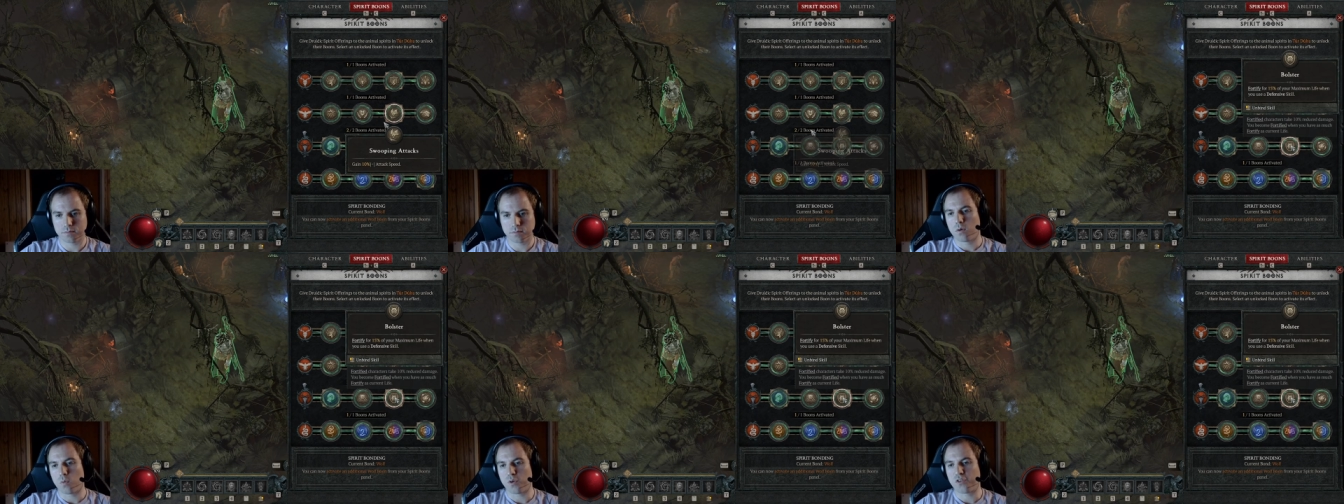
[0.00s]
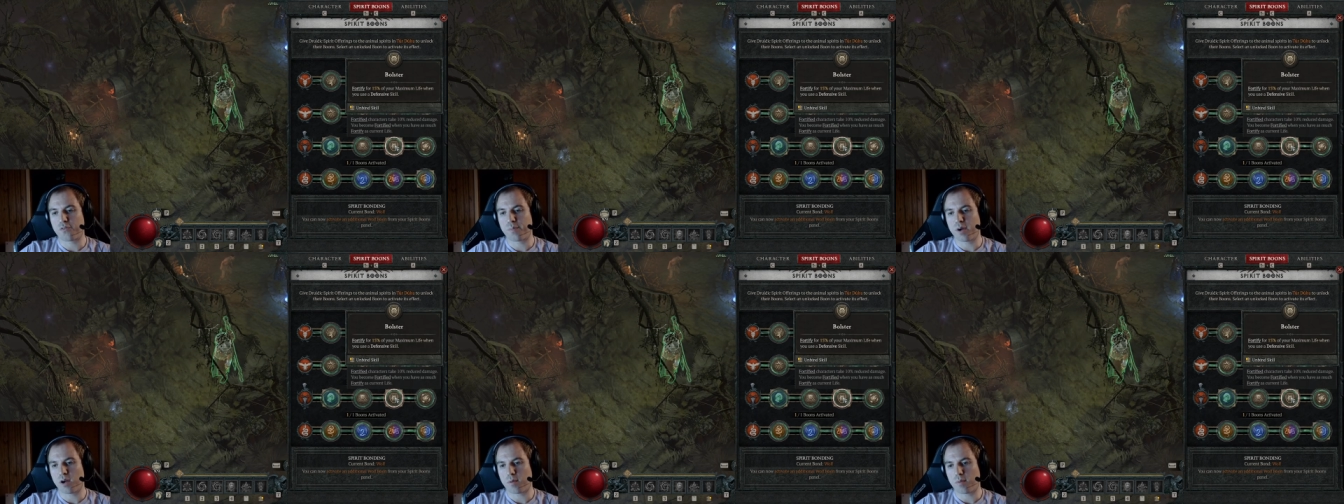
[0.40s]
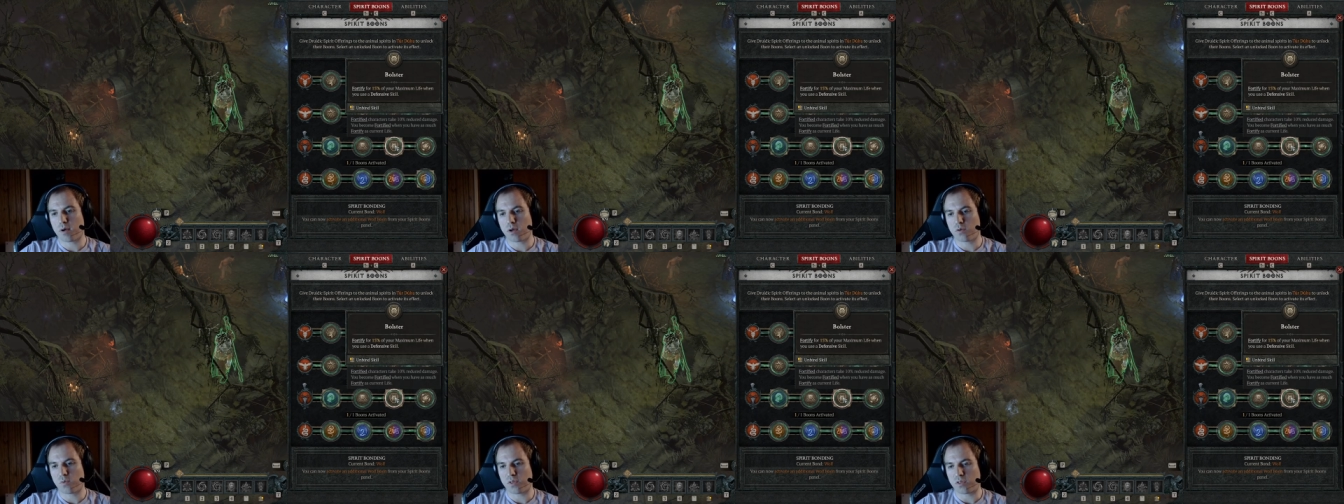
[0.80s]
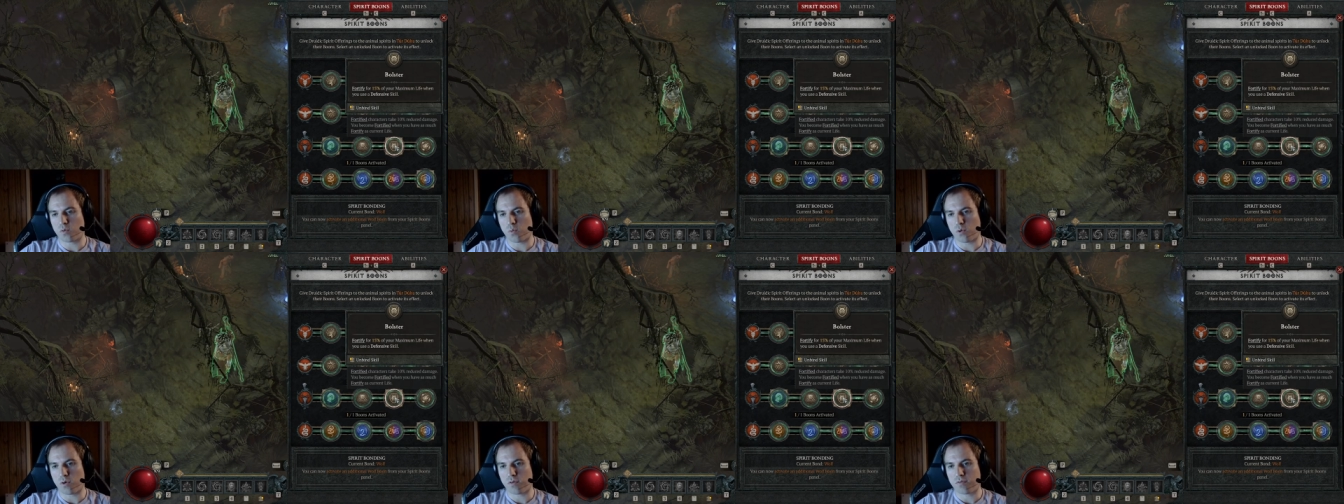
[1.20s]
We spirit bond with the
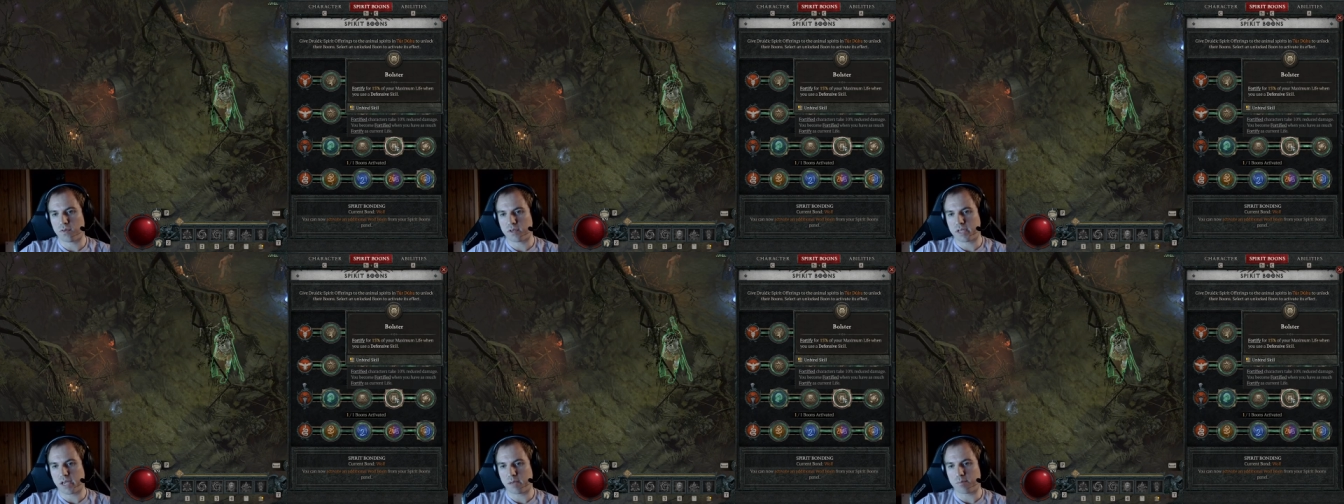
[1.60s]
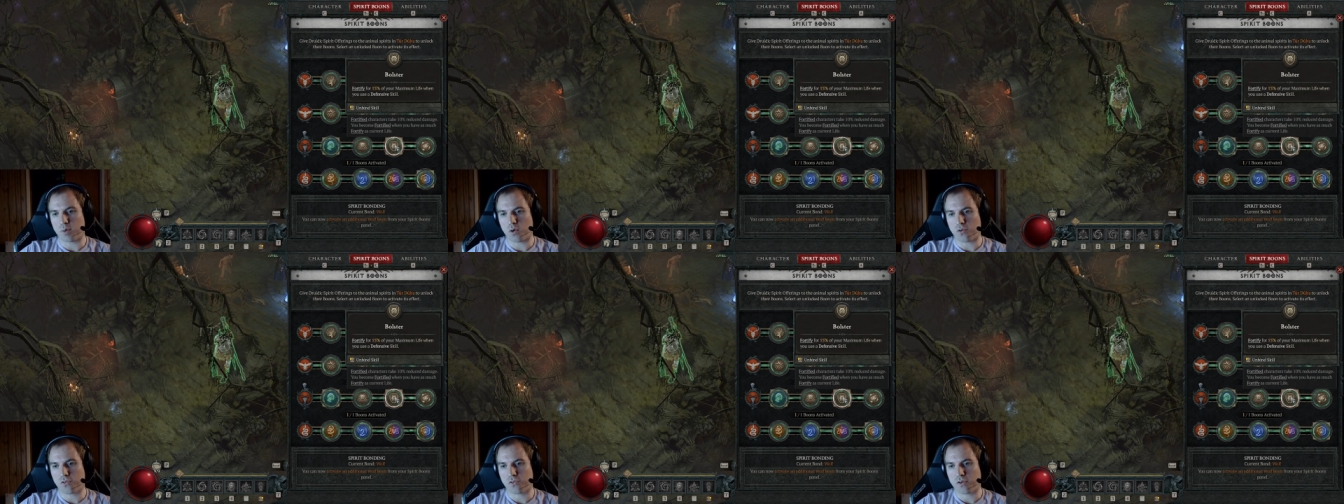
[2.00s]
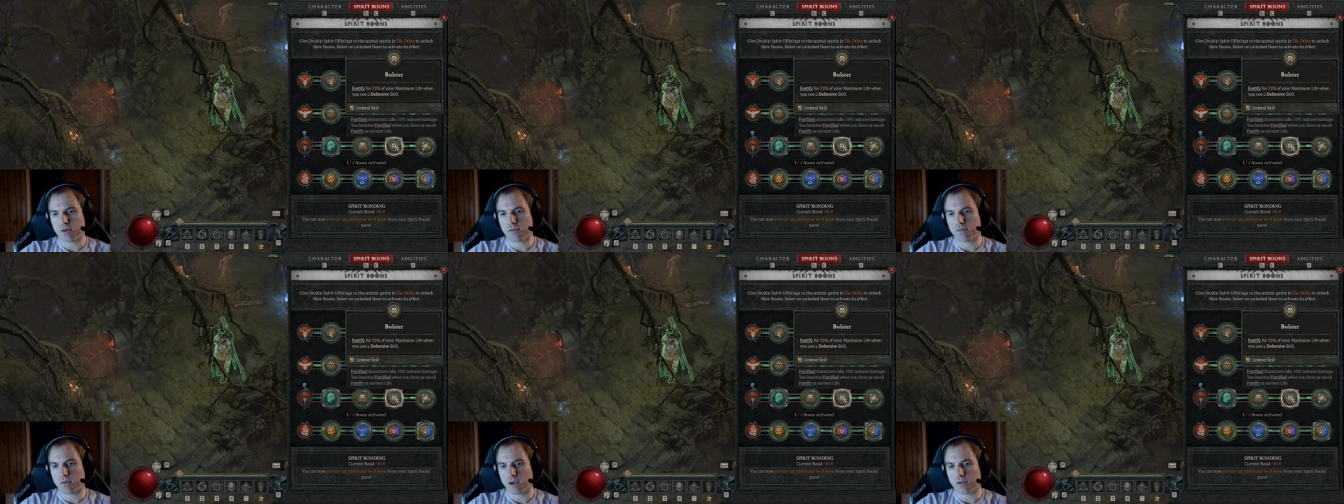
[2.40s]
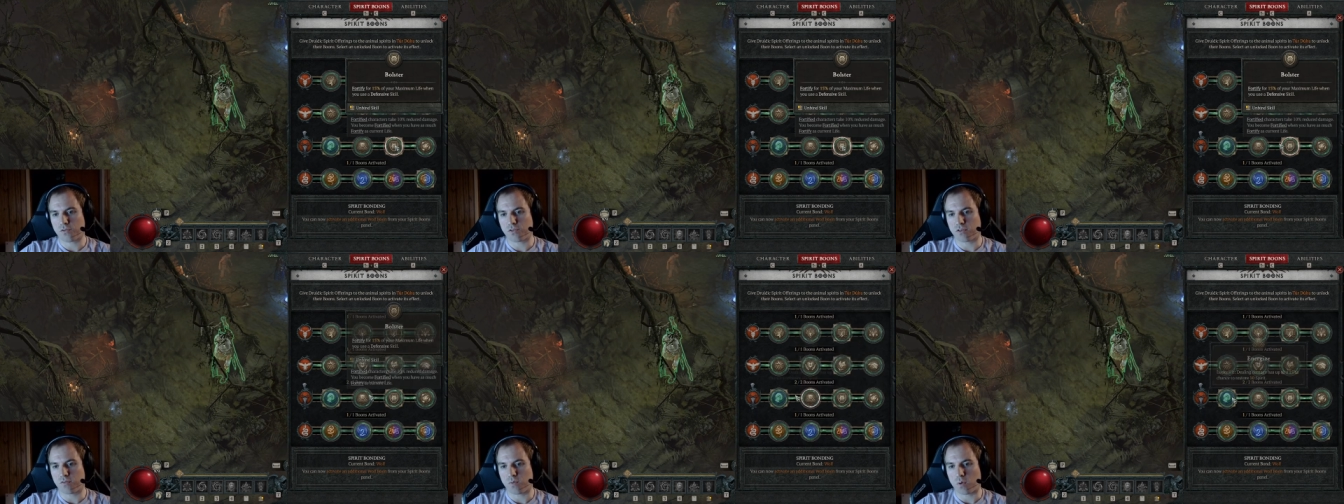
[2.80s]
wolf and take bolster for
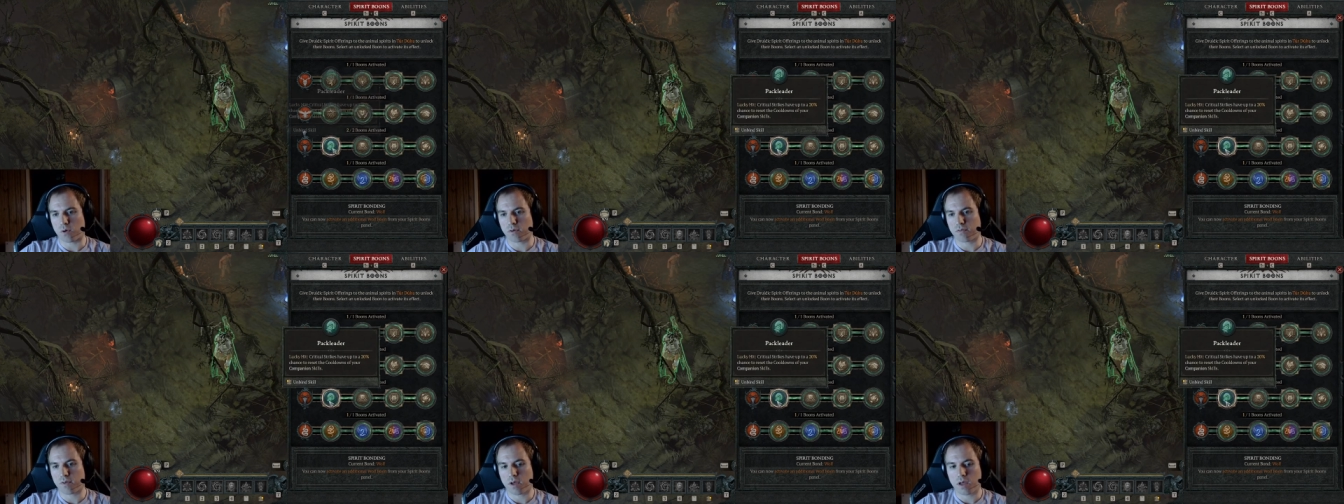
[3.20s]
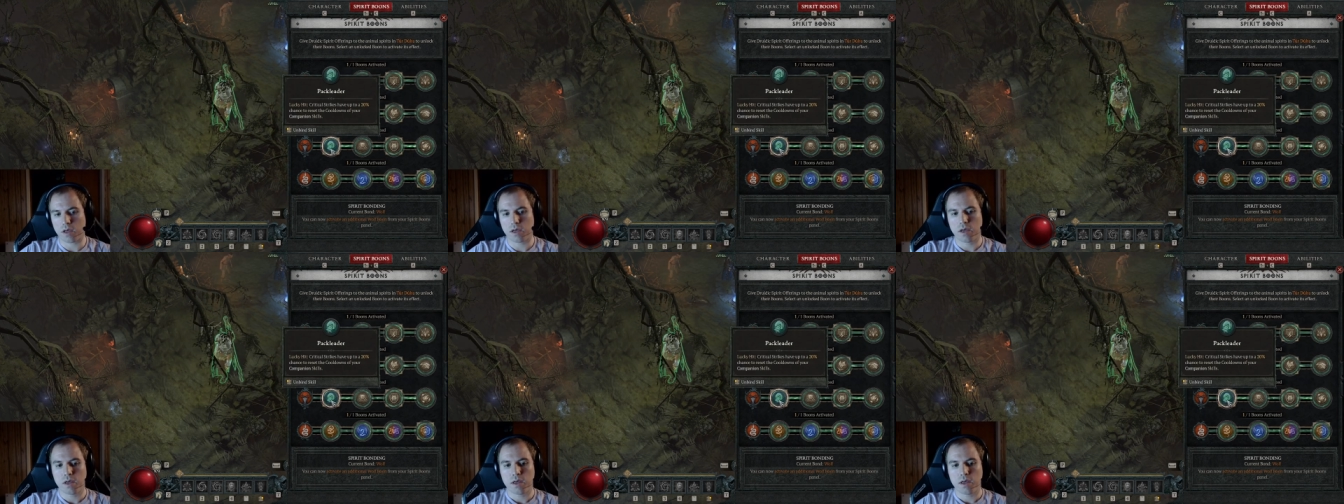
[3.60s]
extra fortify